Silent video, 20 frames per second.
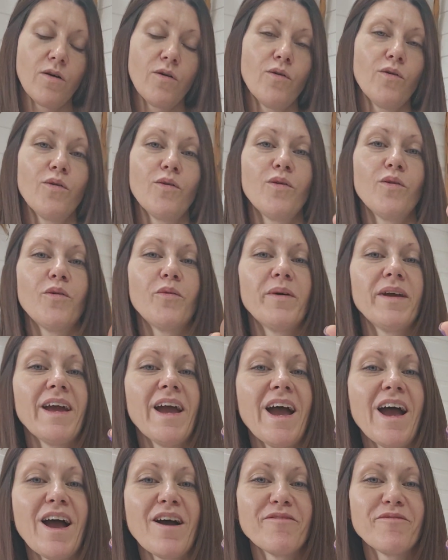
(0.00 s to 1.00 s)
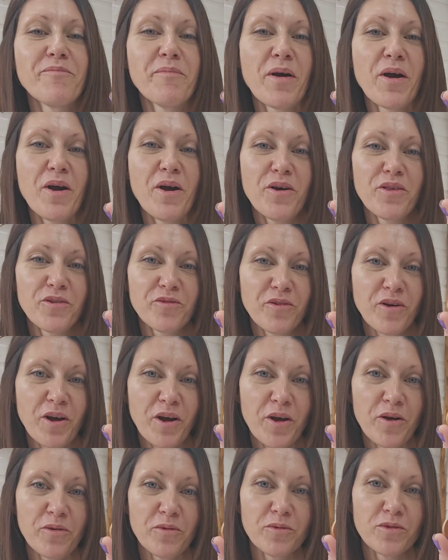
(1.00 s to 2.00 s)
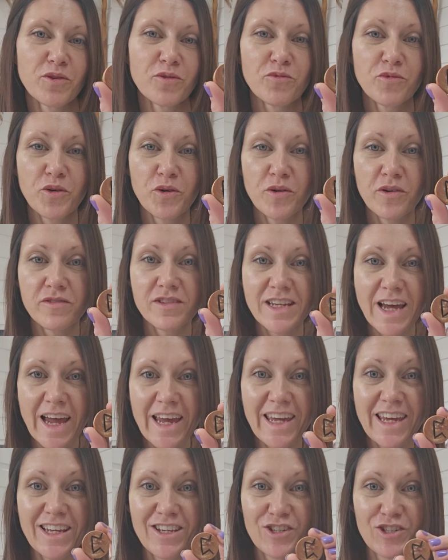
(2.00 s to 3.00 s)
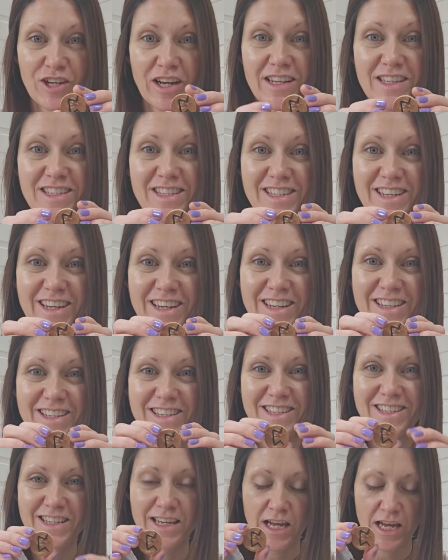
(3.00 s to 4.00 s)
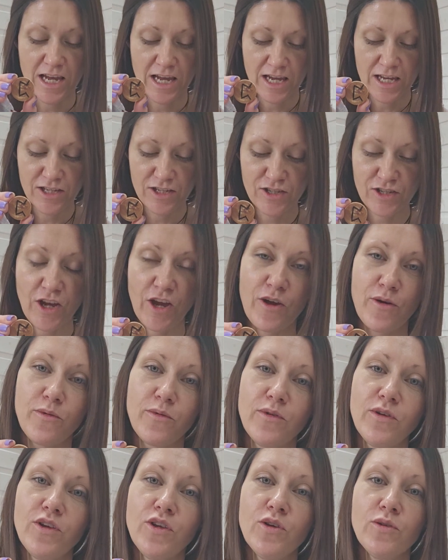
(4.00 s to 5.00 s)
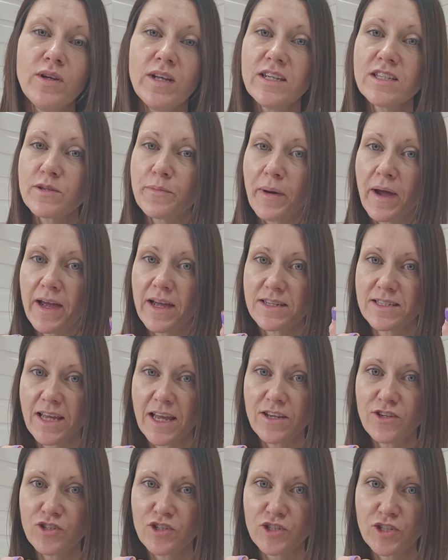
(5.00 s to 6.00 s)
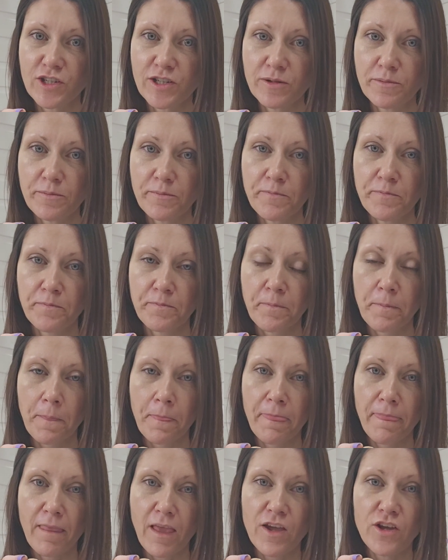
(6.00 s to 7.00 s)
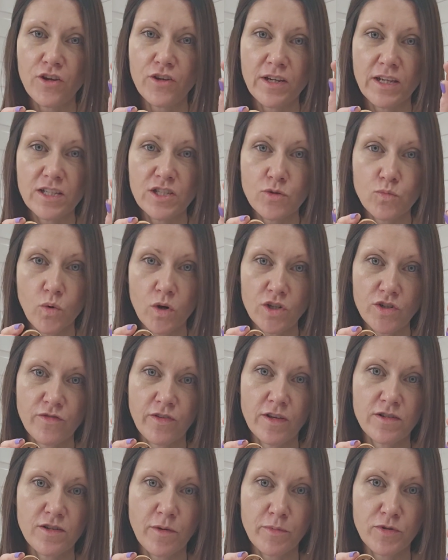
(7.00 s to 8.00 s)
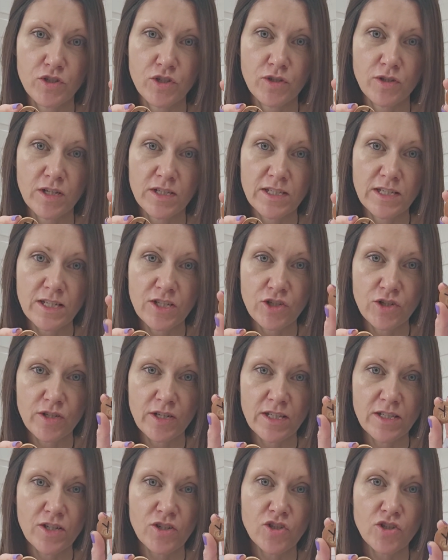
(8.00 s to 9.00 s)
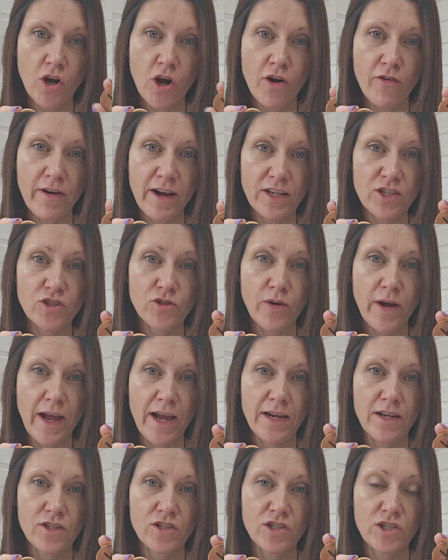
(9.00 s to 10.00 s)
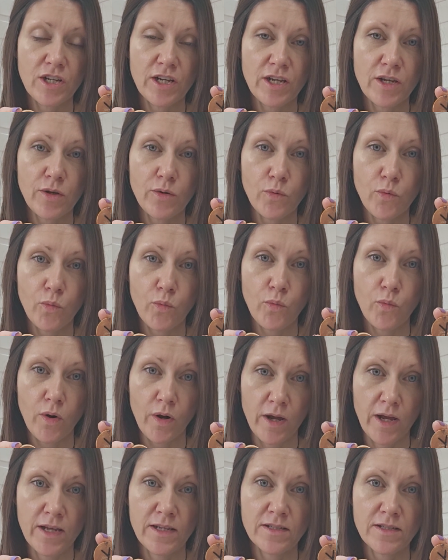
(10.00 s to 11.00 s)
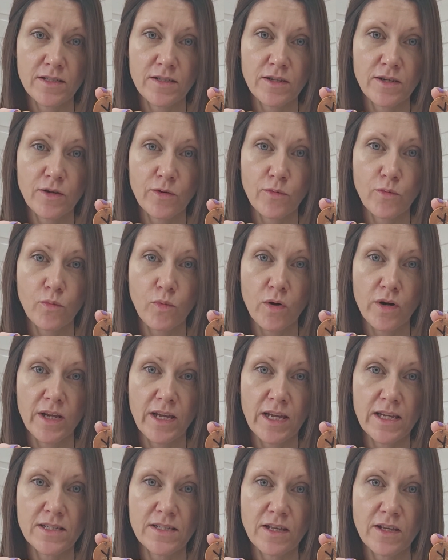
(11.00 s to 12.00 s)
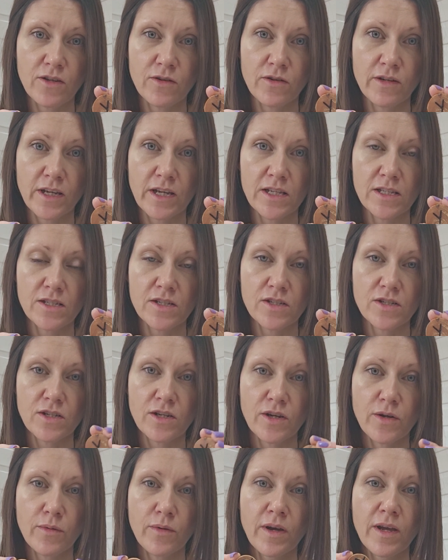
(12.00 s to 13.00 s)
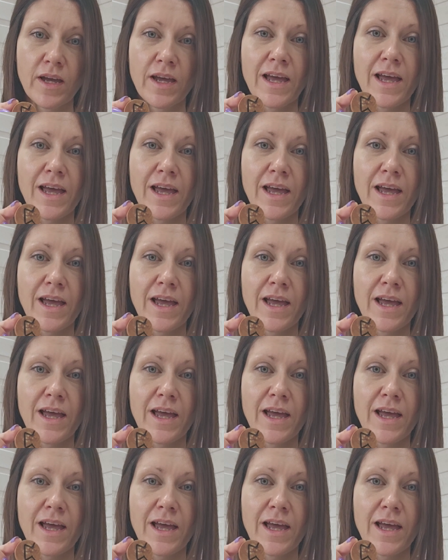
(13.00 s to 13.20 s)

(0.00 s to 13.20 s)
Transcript: Oh, we have Perthrow, the rune of taking chances. So you need to pay attention. You need to watch for those opportunities. You need to direct your energy into what it is that you're looking to do.